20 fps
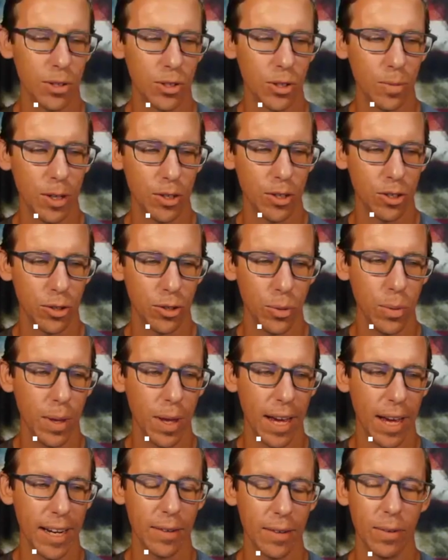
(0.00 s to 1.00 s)
so much to
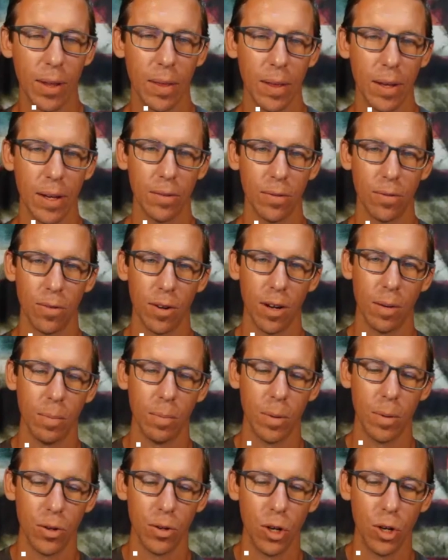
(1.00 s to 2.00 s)
that. Everything
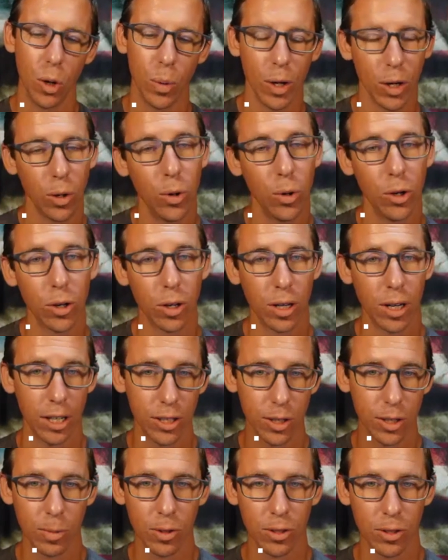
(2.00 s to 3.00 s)
from knowing who your
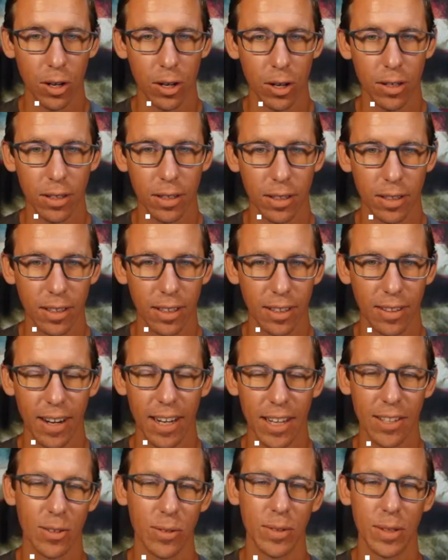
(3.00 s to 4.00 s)
customers are,
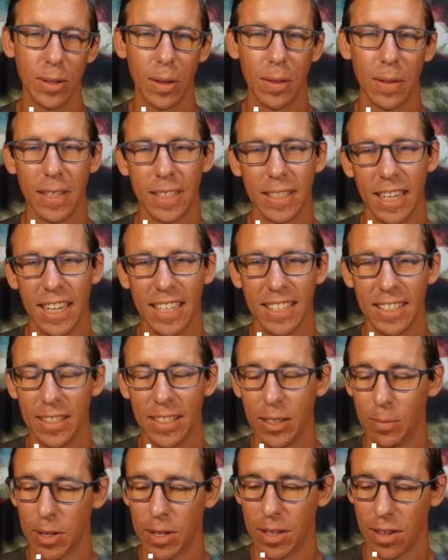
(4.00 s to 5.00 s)
right? So one of the things that I
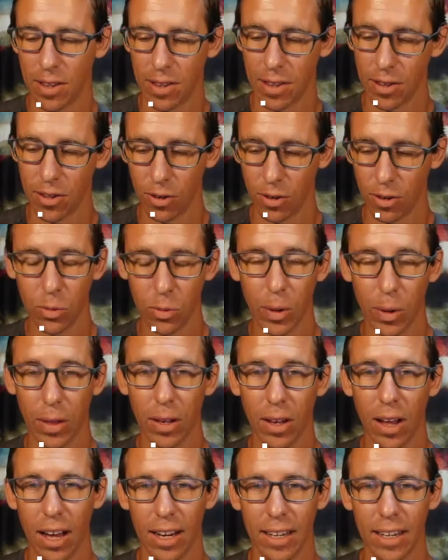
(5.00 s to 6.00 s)
see businesses struggle with a
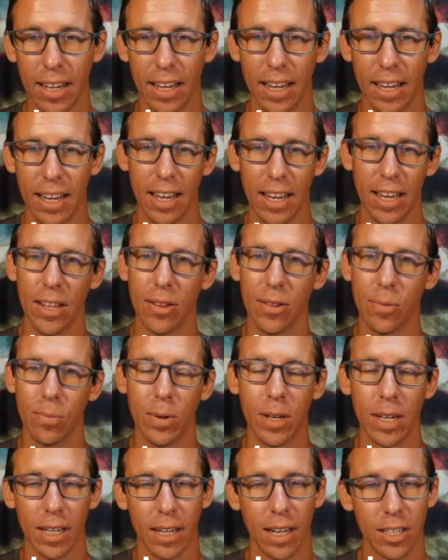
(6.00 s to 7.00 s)
lot is
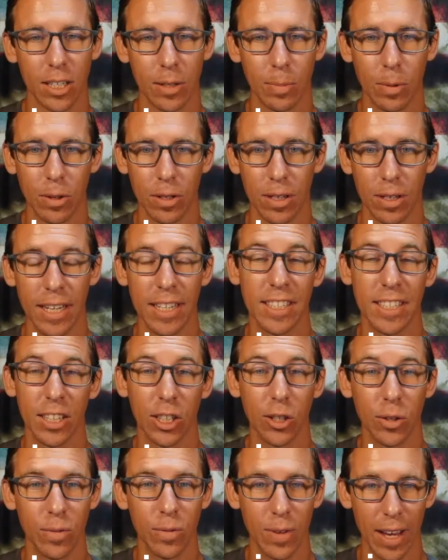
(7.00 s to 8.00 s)
when a customer isn't a
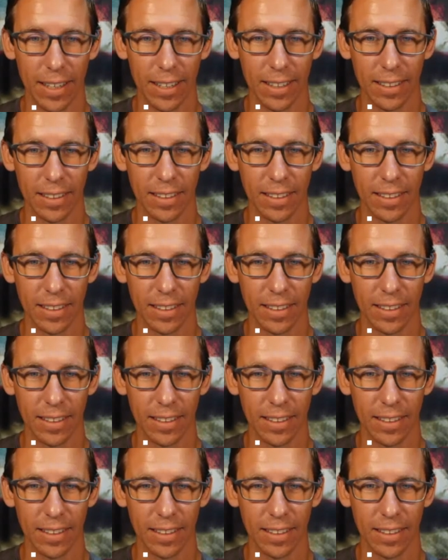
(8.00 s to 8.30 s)
good fit